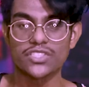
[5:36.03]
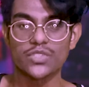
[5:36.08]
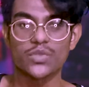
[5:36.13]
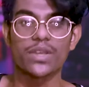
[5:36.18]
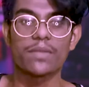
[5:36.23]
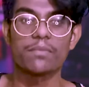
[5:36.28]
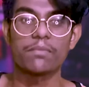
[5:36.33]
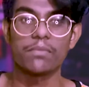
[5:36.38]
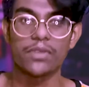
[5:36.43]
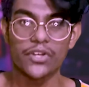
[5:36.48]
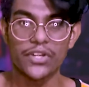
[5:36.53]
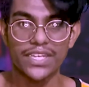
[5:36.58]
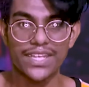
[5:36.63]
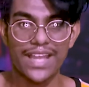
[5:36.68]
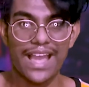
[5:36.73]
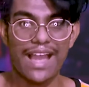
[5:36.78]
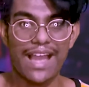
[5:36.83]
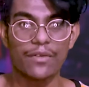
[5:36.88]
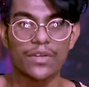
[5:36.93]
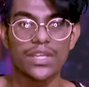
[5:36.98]
you can blur it
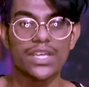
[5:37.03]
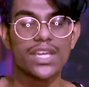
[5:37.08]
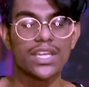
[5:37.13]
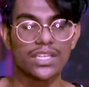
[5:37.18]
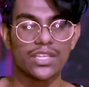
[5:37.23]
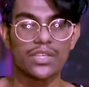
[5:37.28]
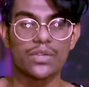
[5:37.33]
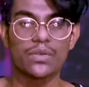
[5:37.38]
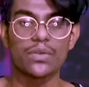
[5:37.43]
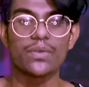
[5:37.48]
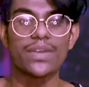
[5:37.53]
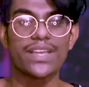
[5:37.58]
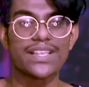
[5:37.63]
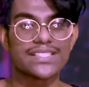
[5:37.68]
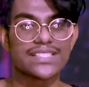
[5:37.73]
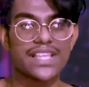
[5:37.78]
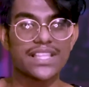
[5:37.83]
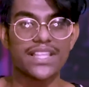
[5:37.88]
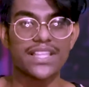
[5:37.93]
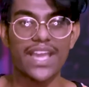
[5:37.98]
out
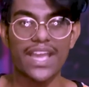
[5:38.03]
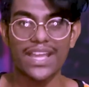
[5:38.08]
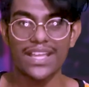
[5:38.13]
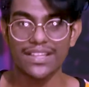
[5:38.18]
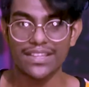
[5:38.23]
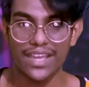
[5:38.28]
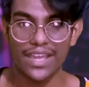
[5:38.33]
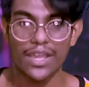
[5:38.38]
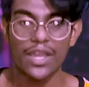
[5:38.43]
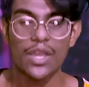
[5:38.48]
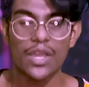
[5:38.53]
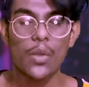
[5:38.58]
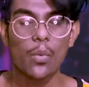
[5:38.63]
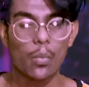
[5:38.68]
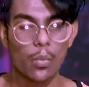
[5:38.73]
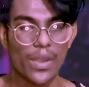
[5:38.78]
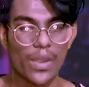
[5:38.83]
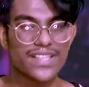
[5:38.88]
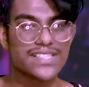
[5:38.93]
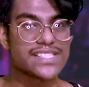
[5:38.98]
instant there and there
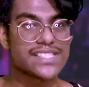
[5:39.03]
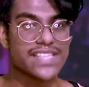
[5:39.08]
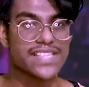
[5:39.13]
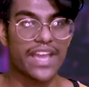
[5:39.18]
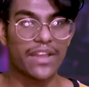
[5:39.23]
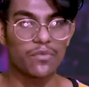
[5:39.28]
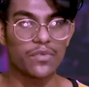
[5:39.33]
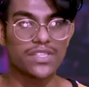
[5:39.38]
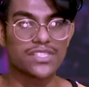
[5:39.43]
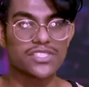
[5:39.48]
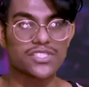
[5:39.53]
with SendWin.